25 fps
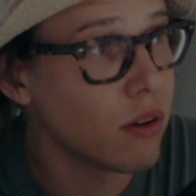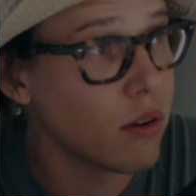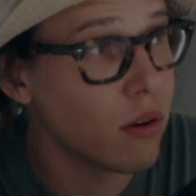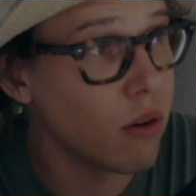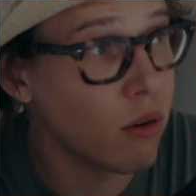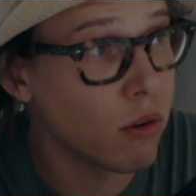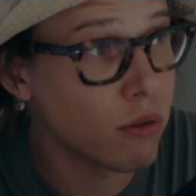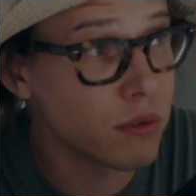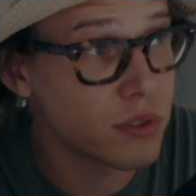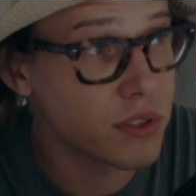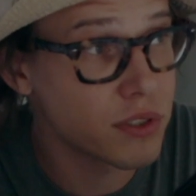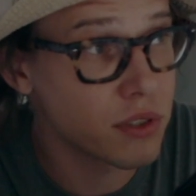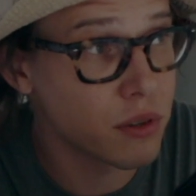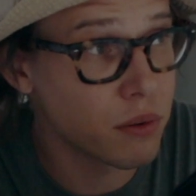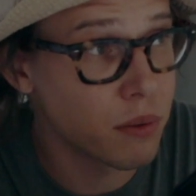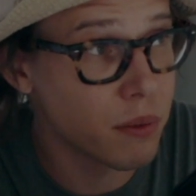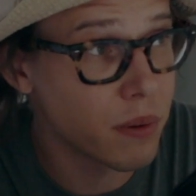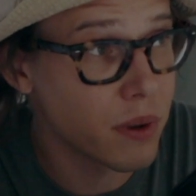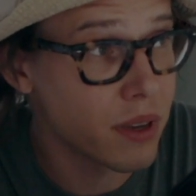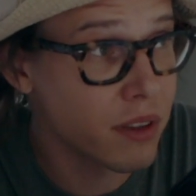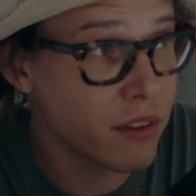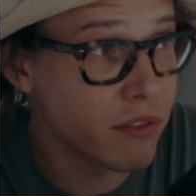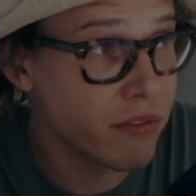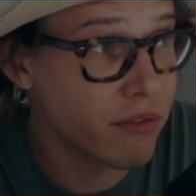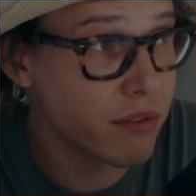Also,
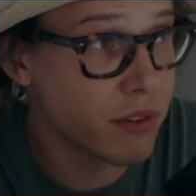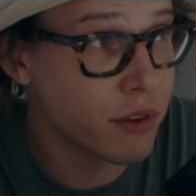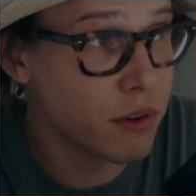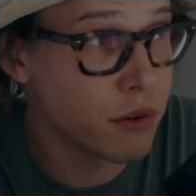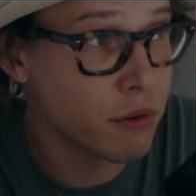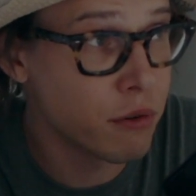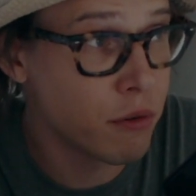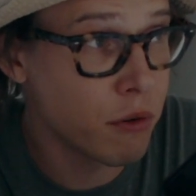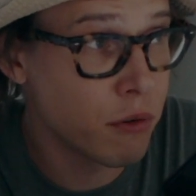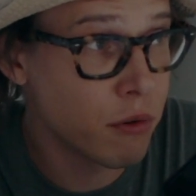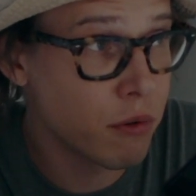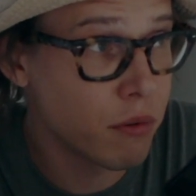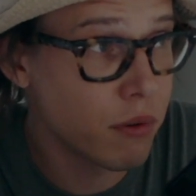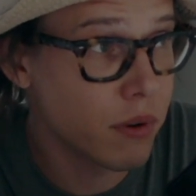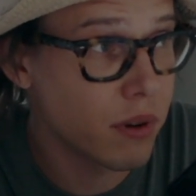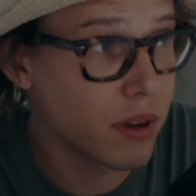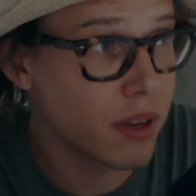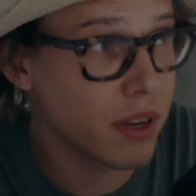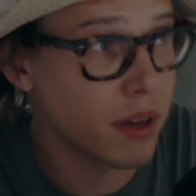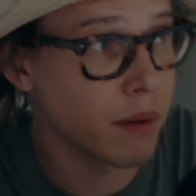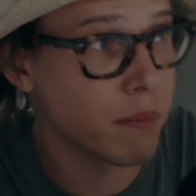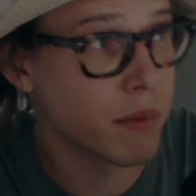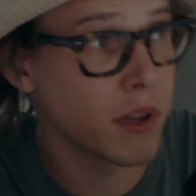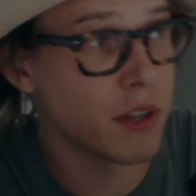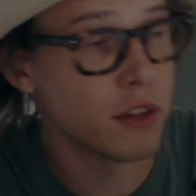if you
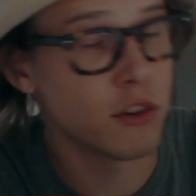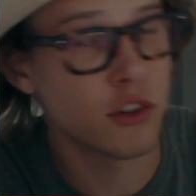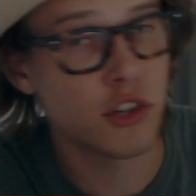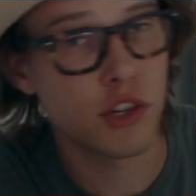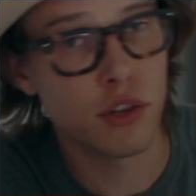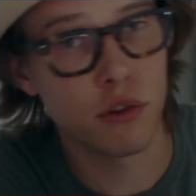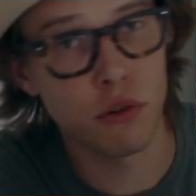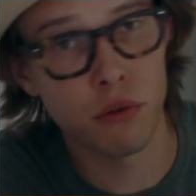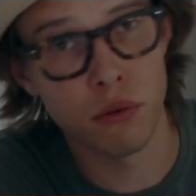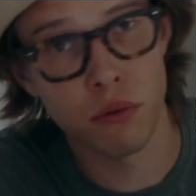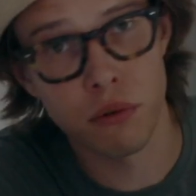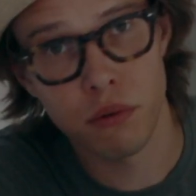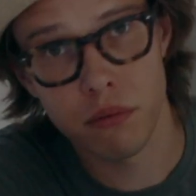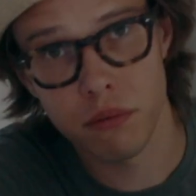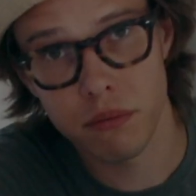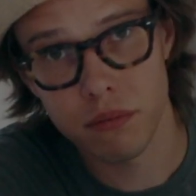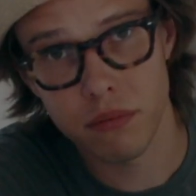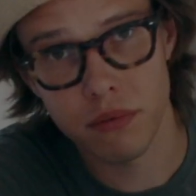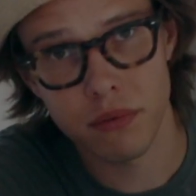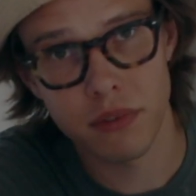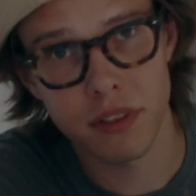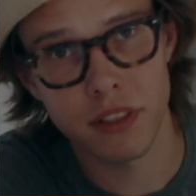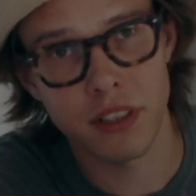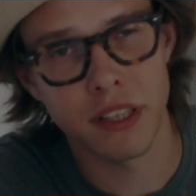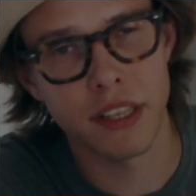can manage to
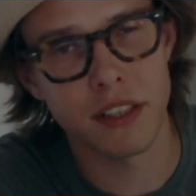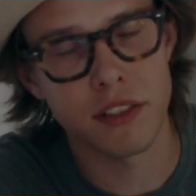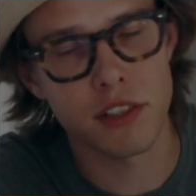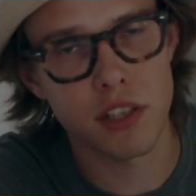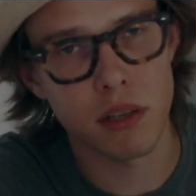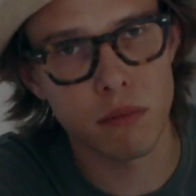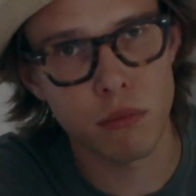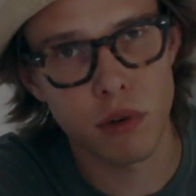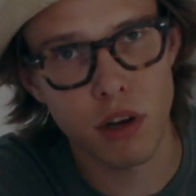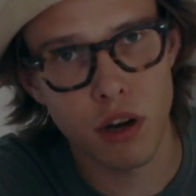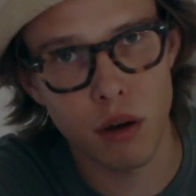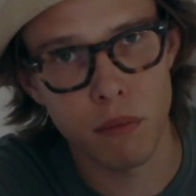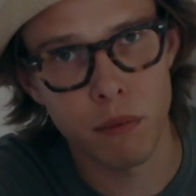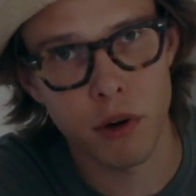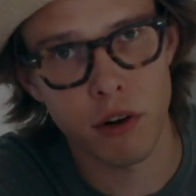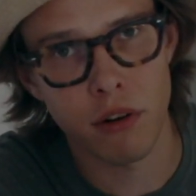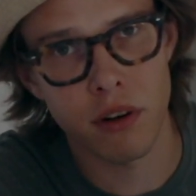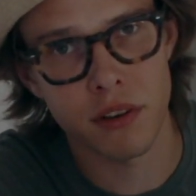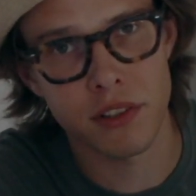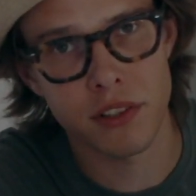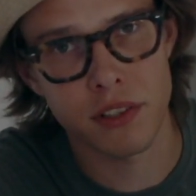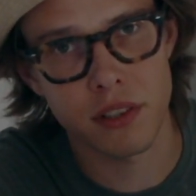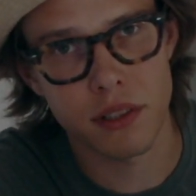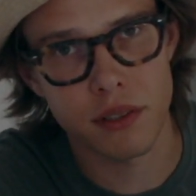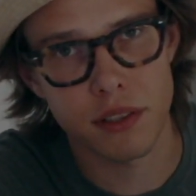get some
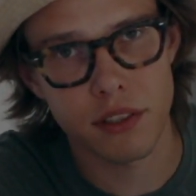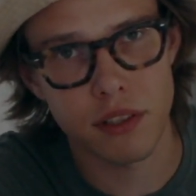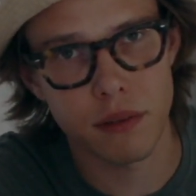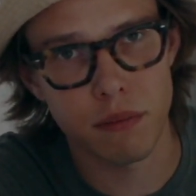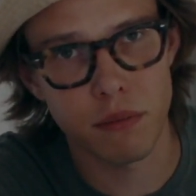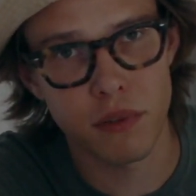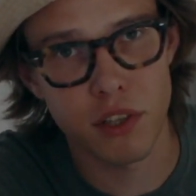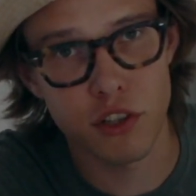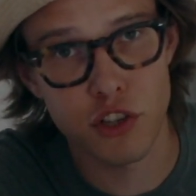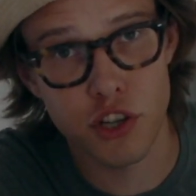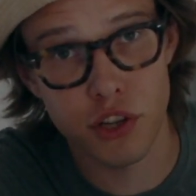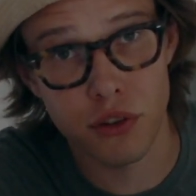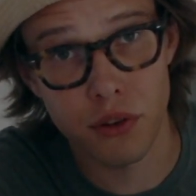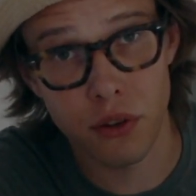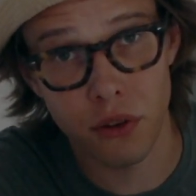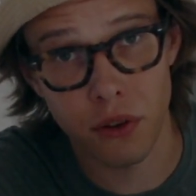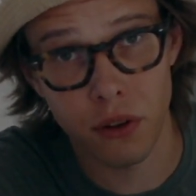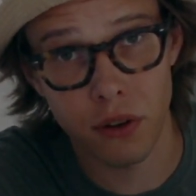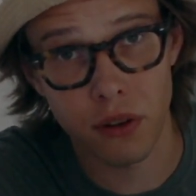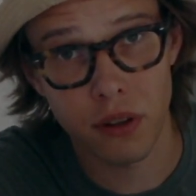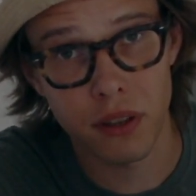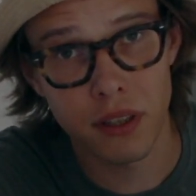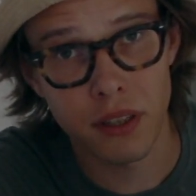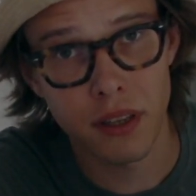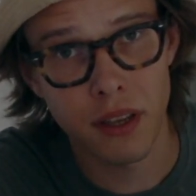cameras and some
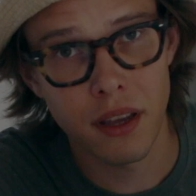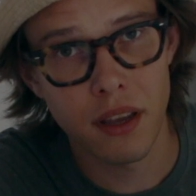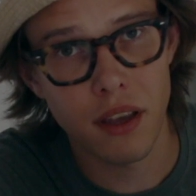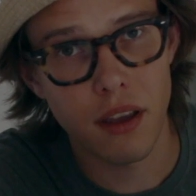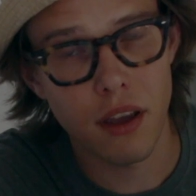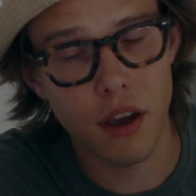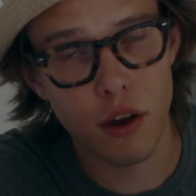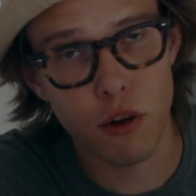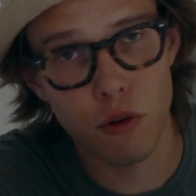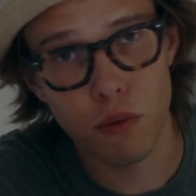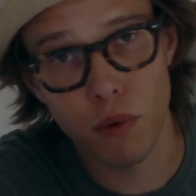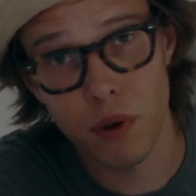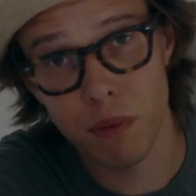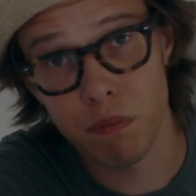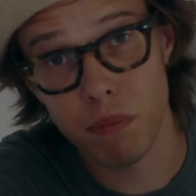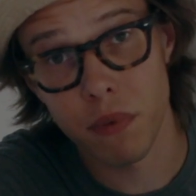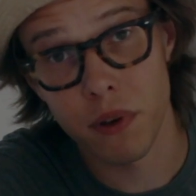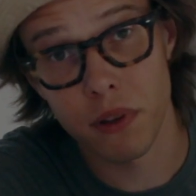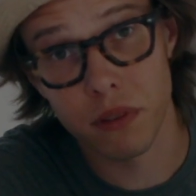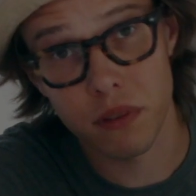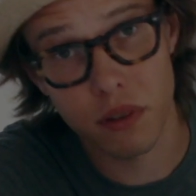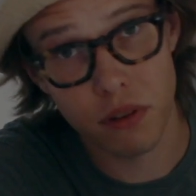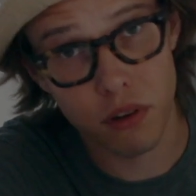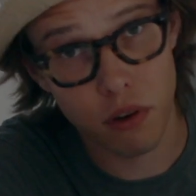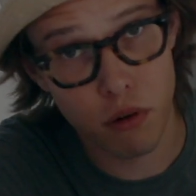digital
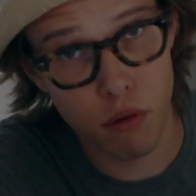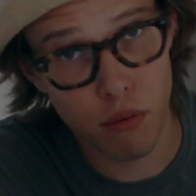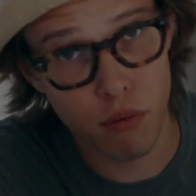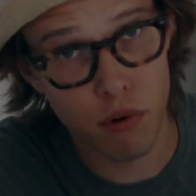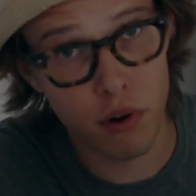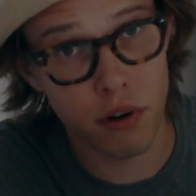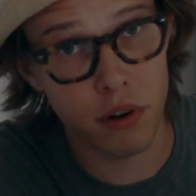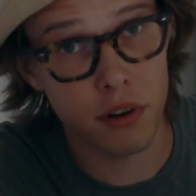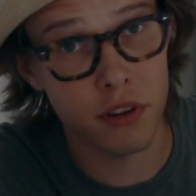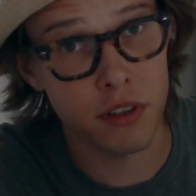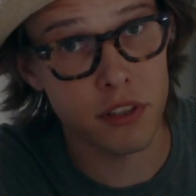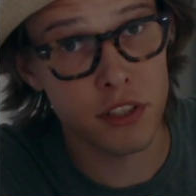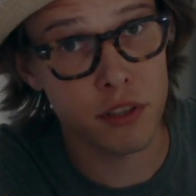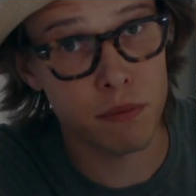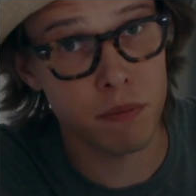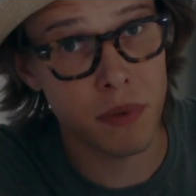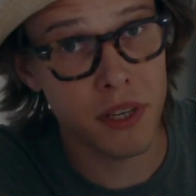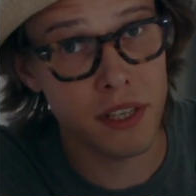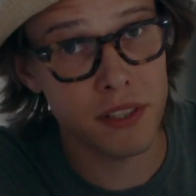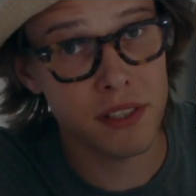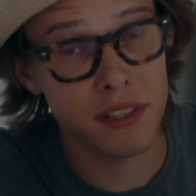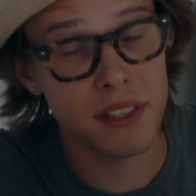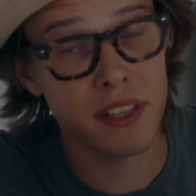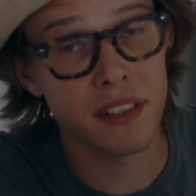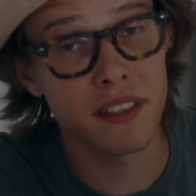equipment in a co-working
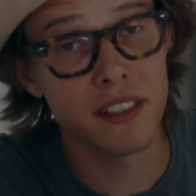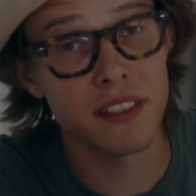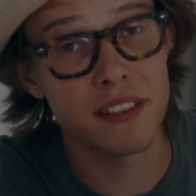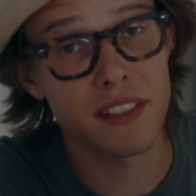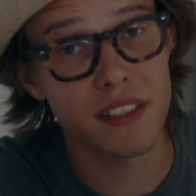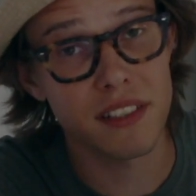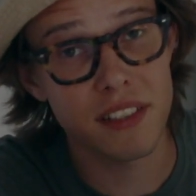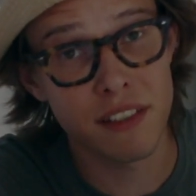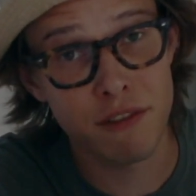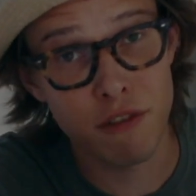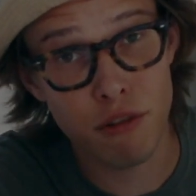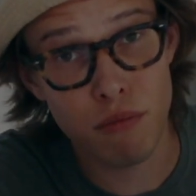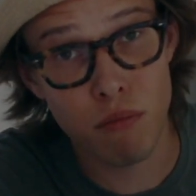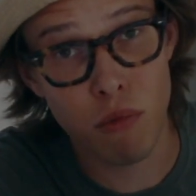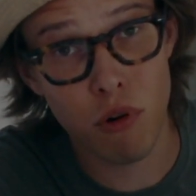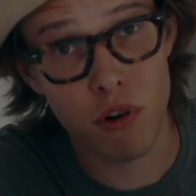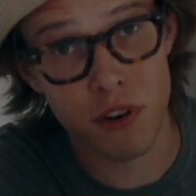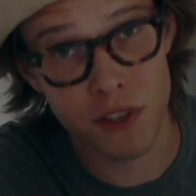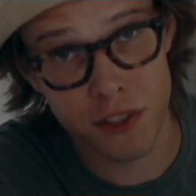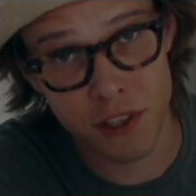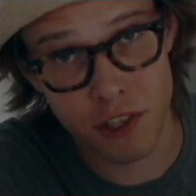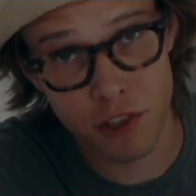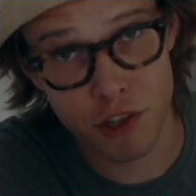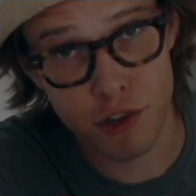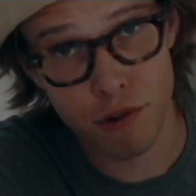space, then it's even more
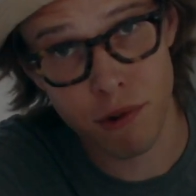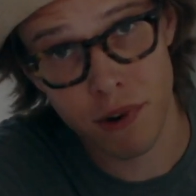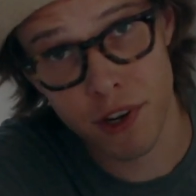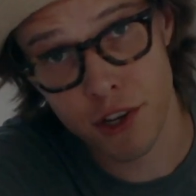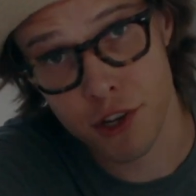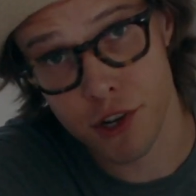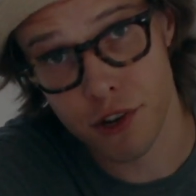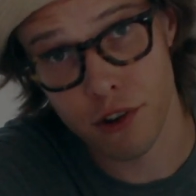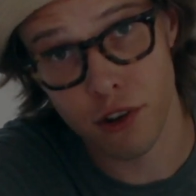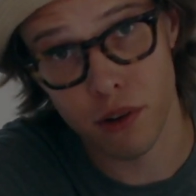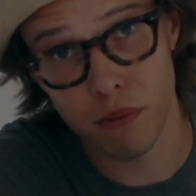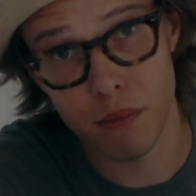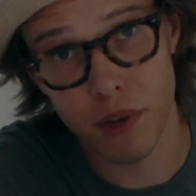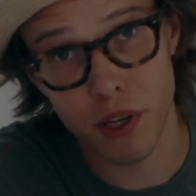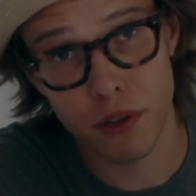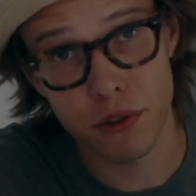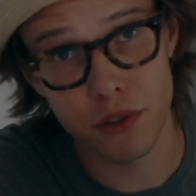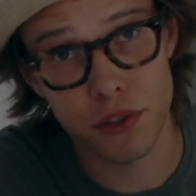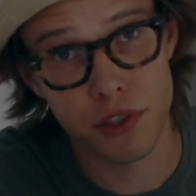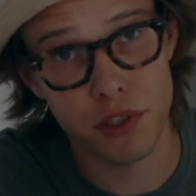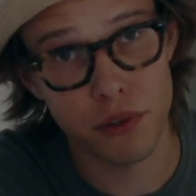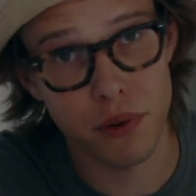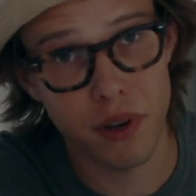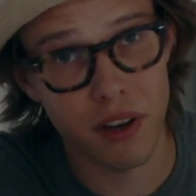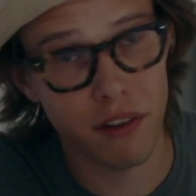situational,
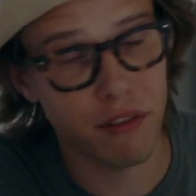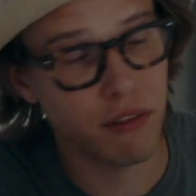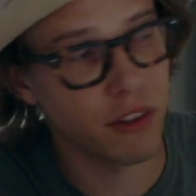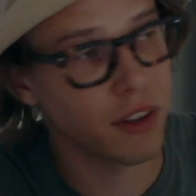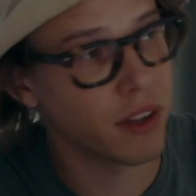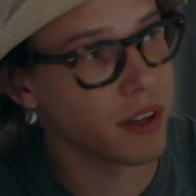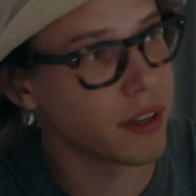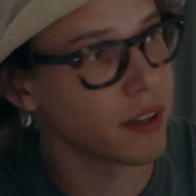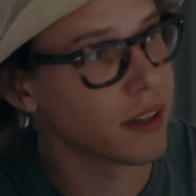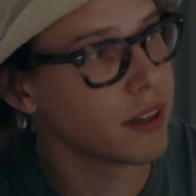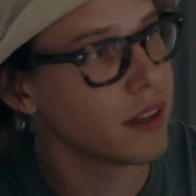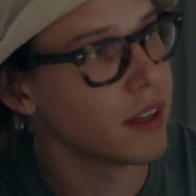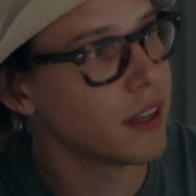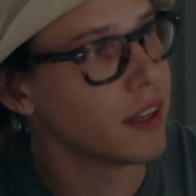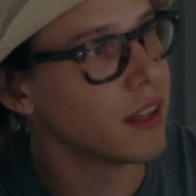because you have like